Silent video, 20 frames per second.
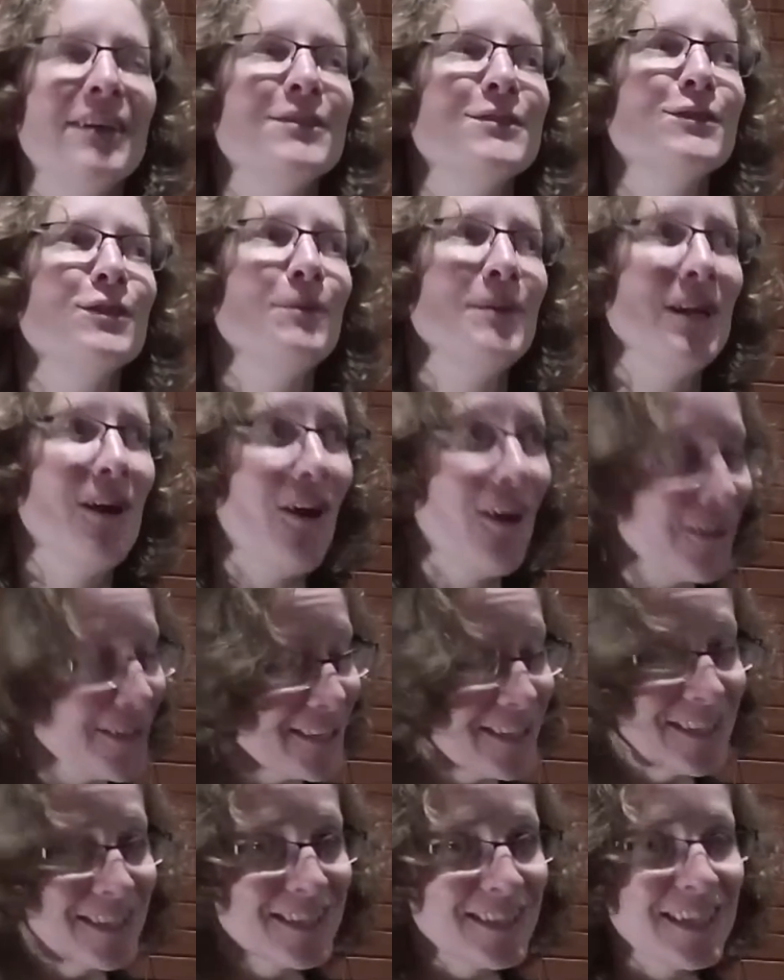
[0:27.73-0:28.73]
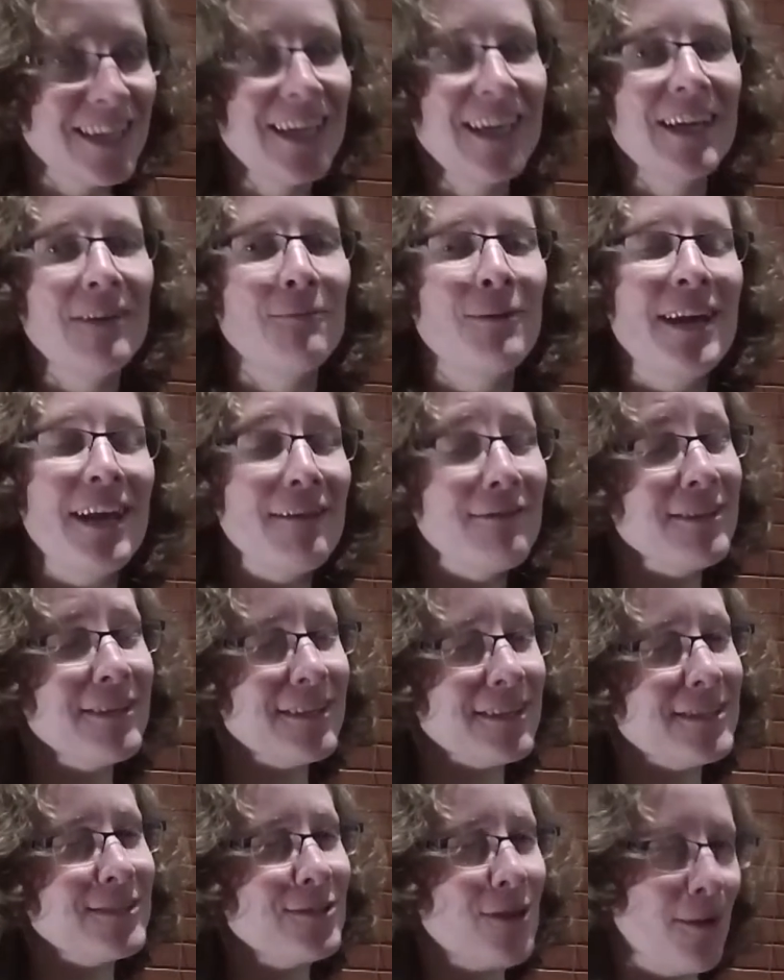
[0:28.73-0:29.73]
To be honest, whenever
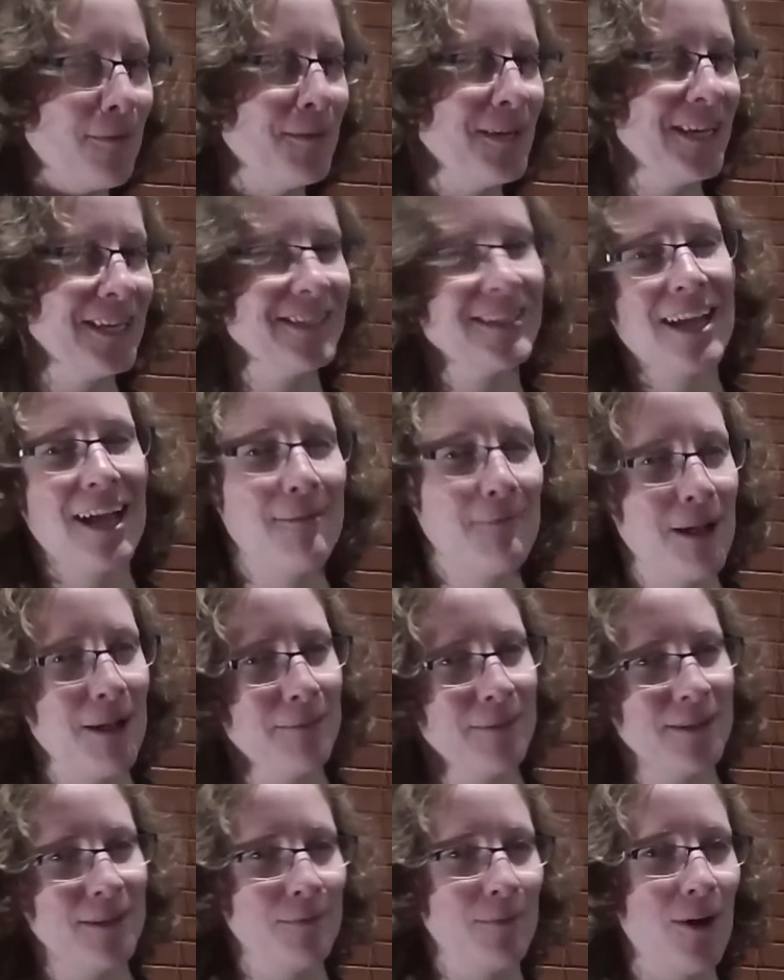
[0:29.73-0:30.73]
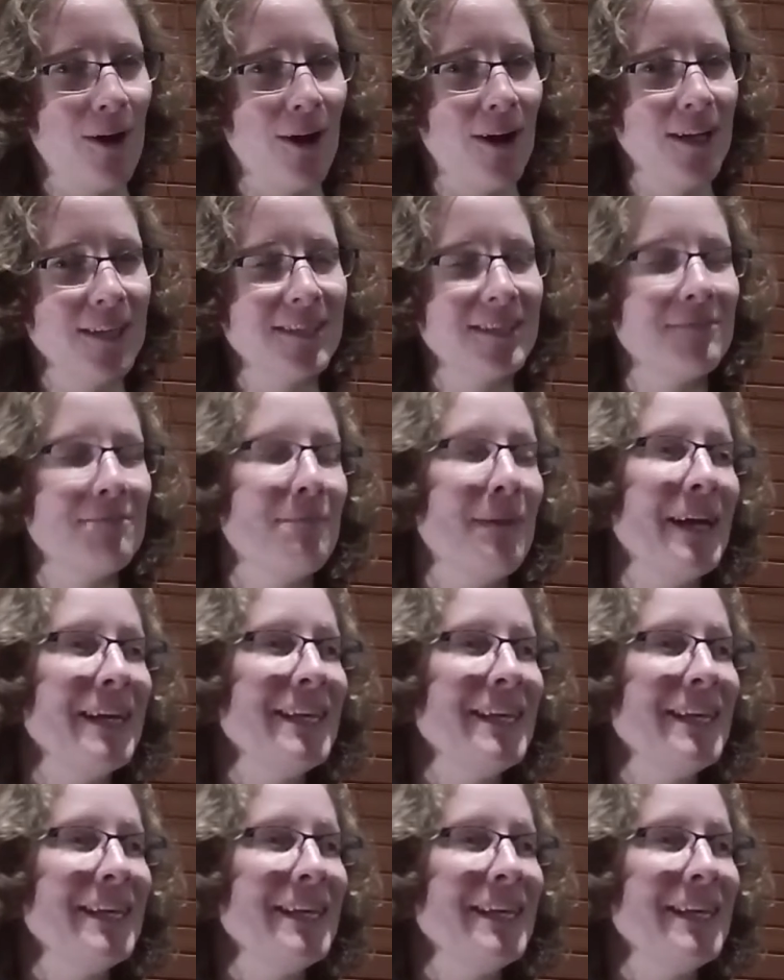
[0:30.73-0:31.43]
this topic has come up in the past, my